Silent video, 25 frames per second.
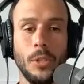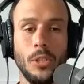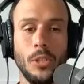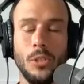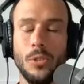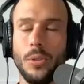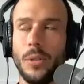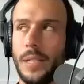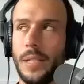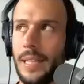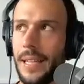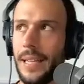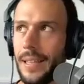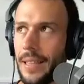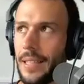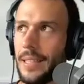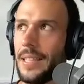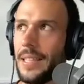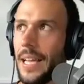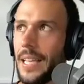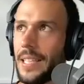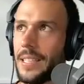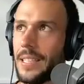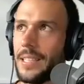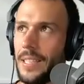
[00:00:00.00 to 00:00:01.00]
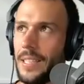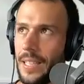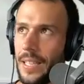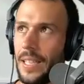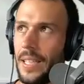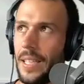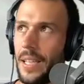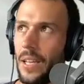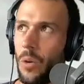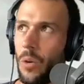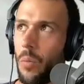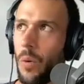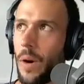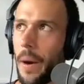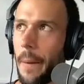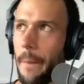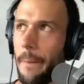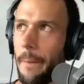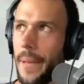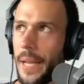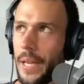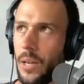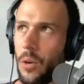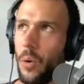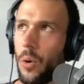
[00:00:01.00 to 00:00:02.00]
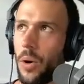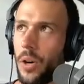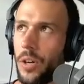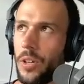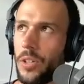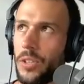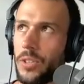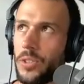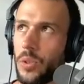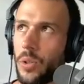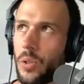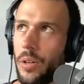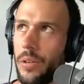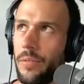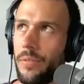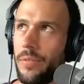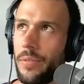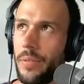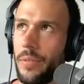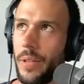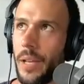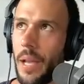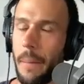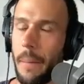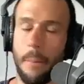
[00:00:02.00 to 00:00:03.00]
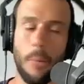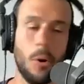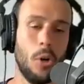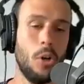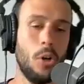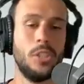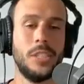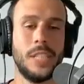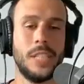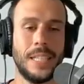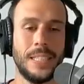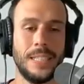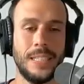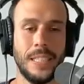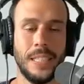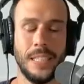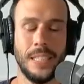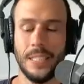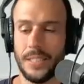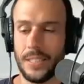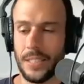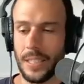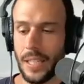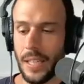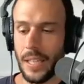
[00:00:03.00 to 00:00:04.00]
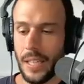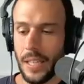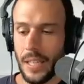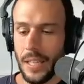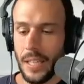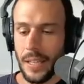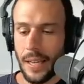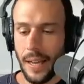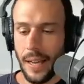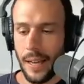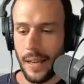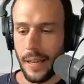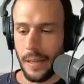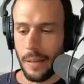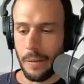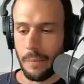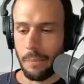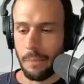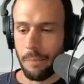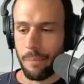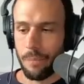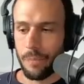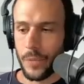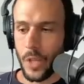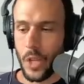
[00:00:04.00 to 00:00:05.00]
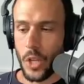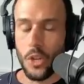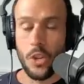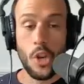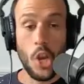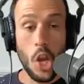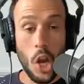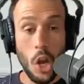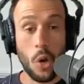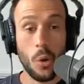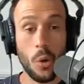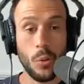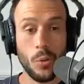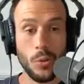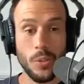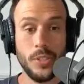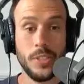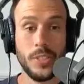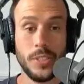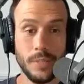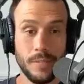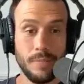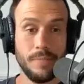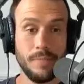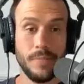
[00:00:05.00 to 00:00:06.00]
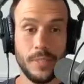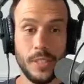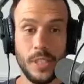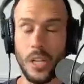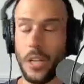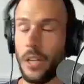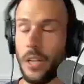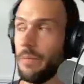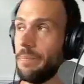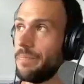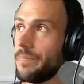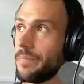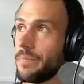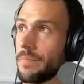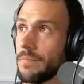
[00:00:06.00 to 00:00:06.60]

you do it. And I think that's where Bitcoiners sort of emerge as these nodes, for